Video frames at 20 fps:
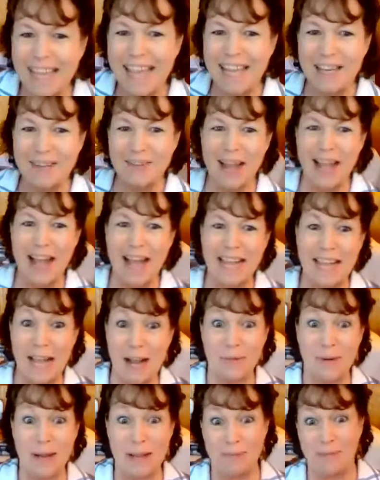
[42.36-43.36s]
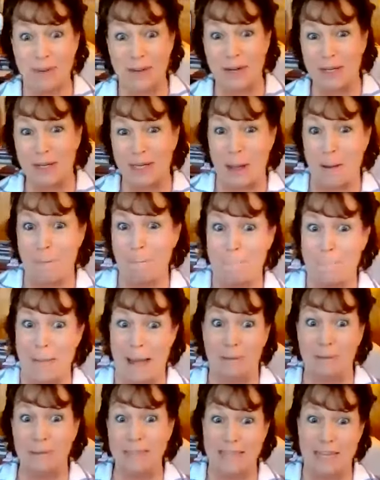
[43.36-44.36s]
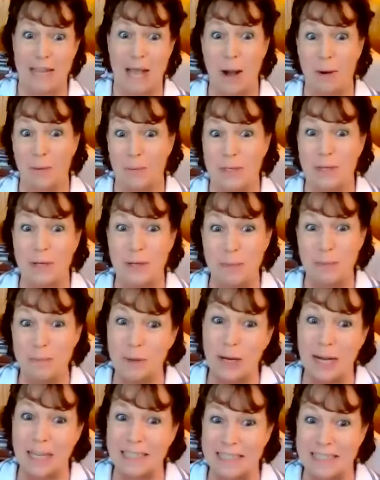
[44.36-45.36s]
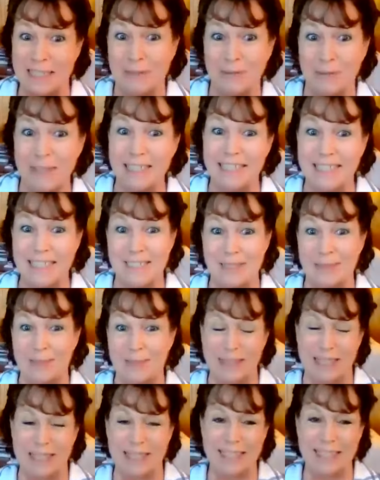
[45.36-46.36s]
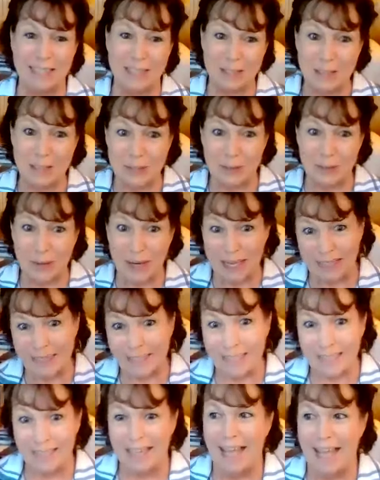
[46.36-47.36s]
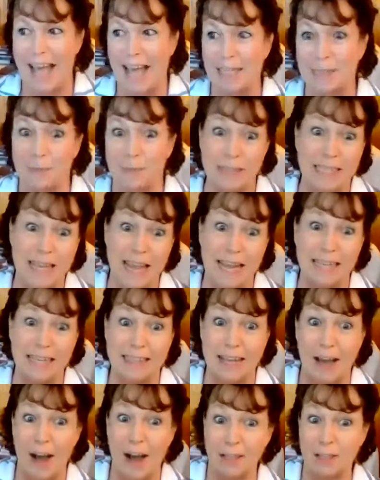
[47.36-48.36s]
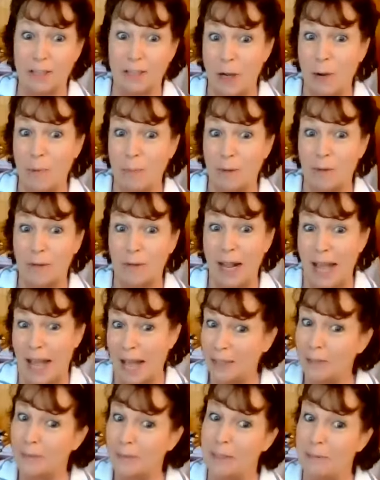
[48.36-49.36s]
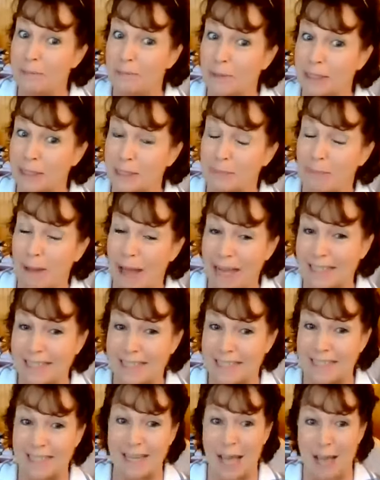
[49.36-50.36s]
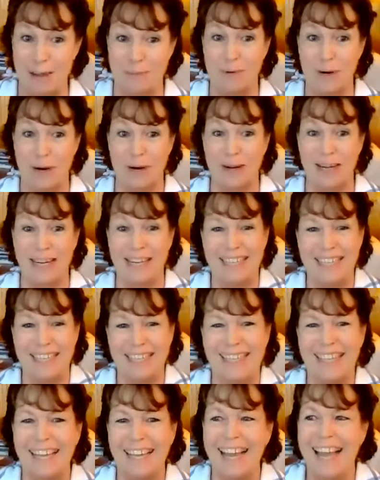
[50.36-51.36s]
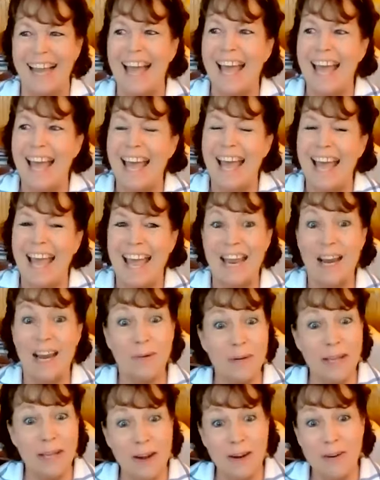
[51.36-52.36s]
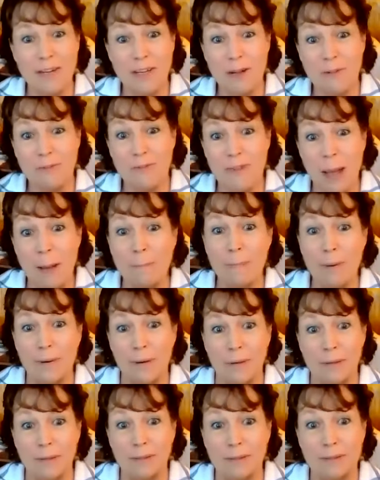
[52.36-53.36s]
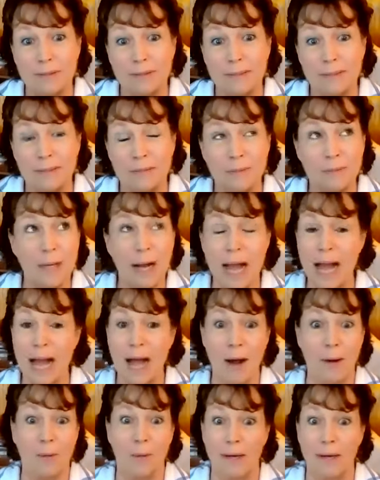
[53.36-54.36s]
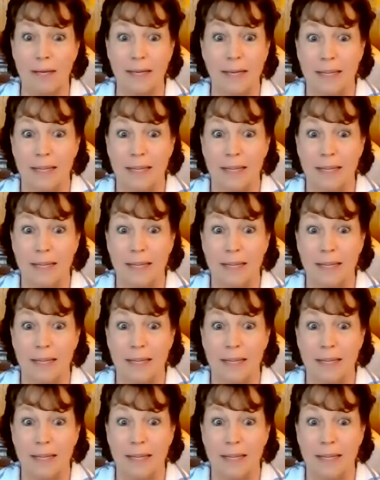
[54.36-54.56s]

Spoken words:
Anyway, I can't wait for her to come bouncing out with new books that we get to read and enjoy as we take the October Halloween books back to the library. Here we are in November. Wow.